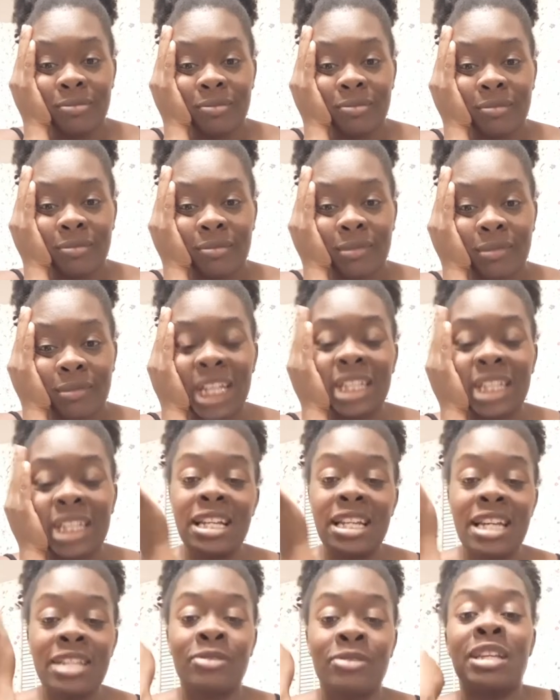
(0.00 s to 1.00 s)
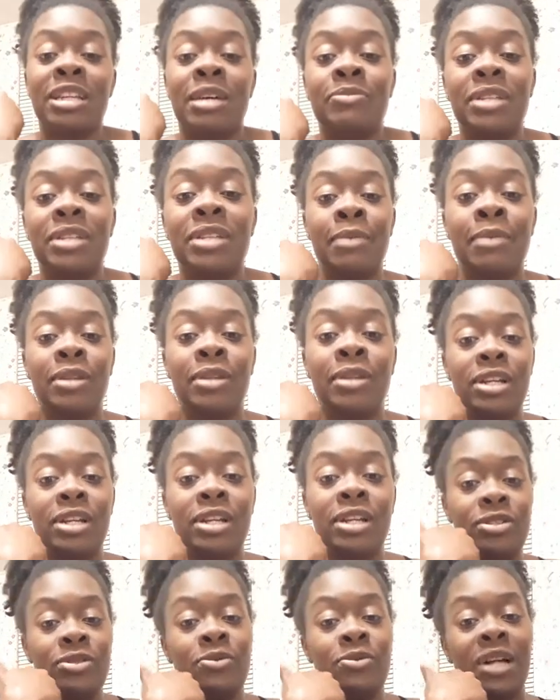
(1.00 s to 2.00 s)
I think that's something I'm learning
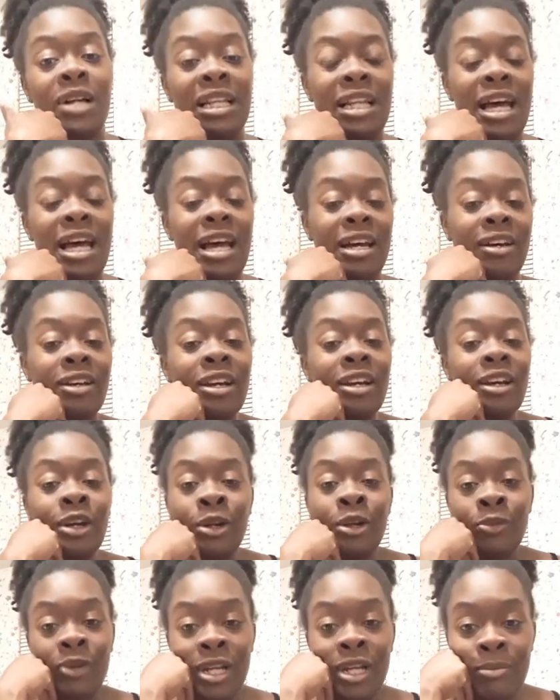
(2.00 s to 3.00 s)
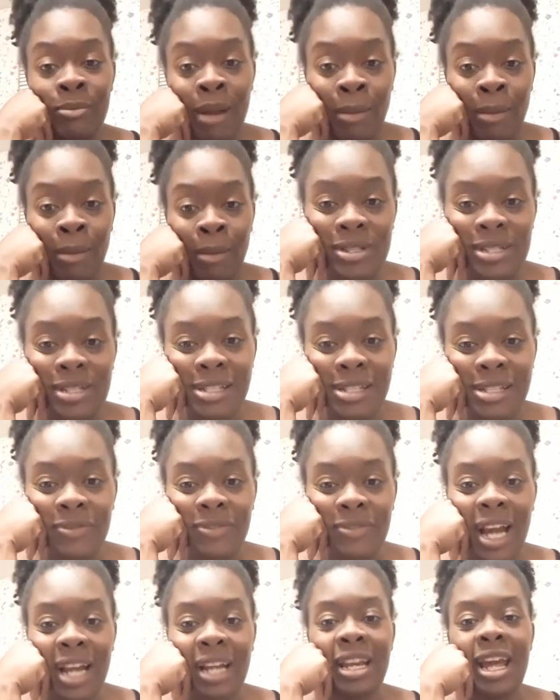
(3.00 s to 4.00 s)
too while I read my books and stuff
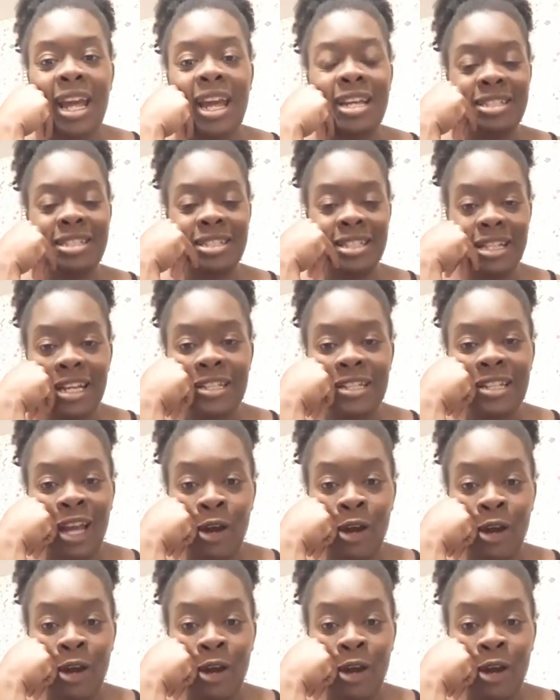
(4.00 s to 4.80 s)
like that. It's helping